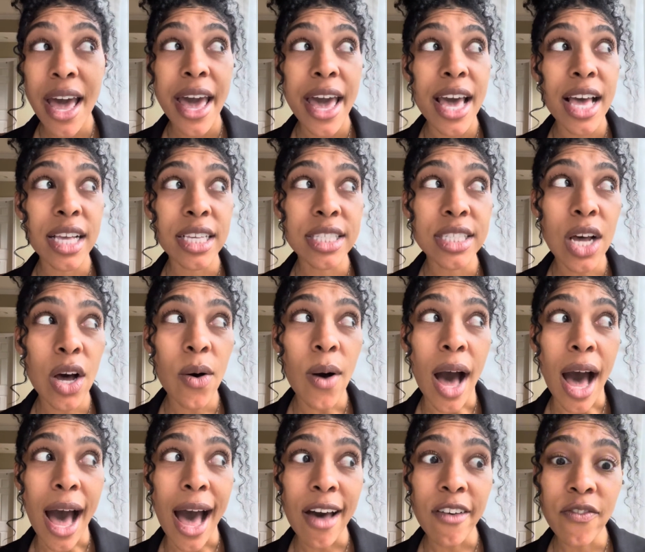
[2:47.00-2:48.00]
And so
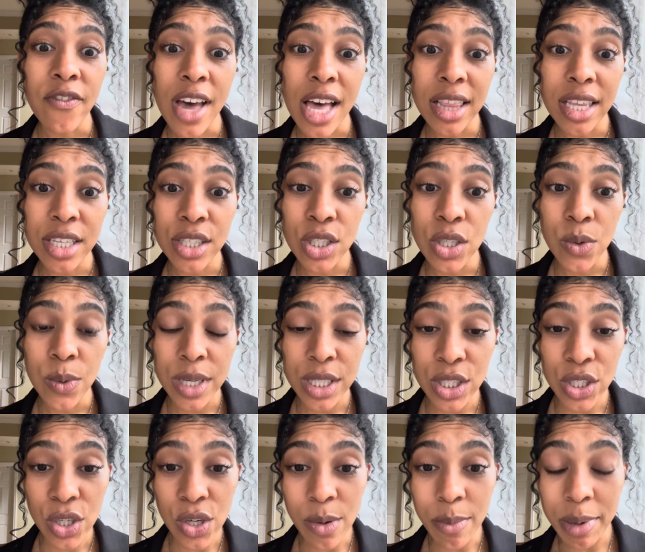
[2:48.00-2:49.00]
I fell into it
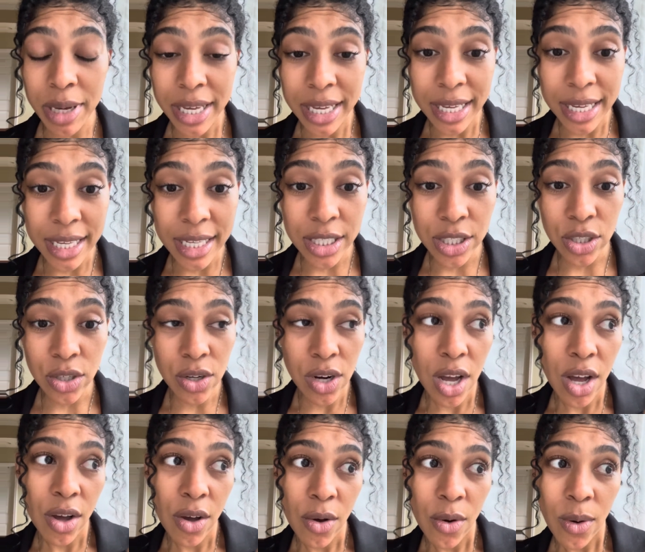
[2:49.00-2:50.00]
too because, you
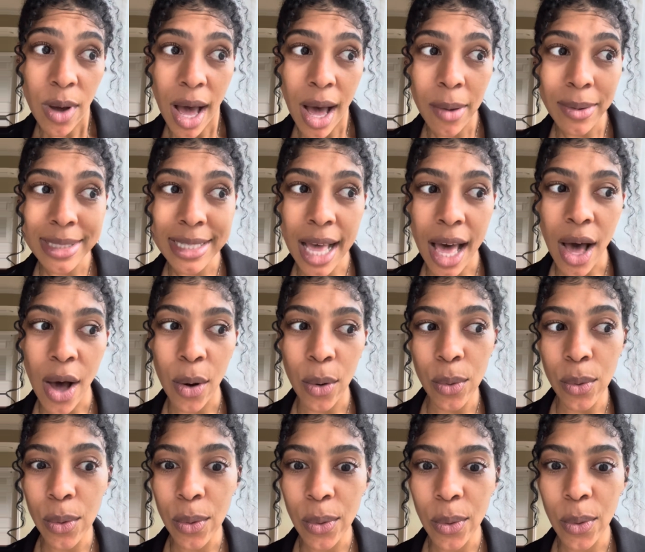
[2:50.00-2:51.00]
know, I was like,
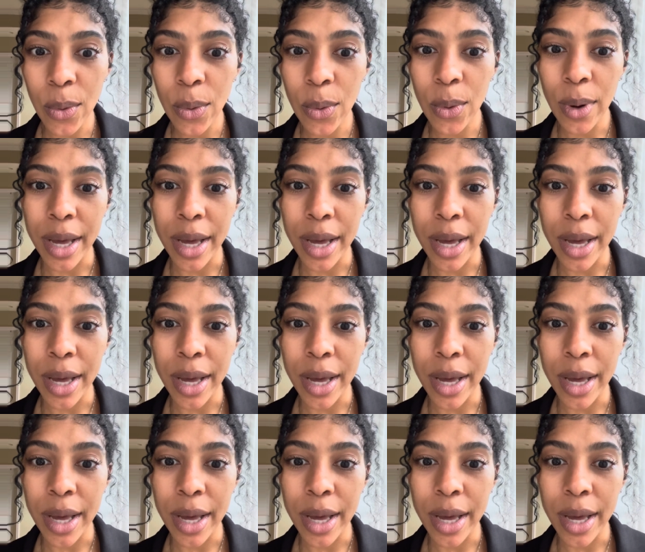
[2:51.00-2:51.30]
ooh.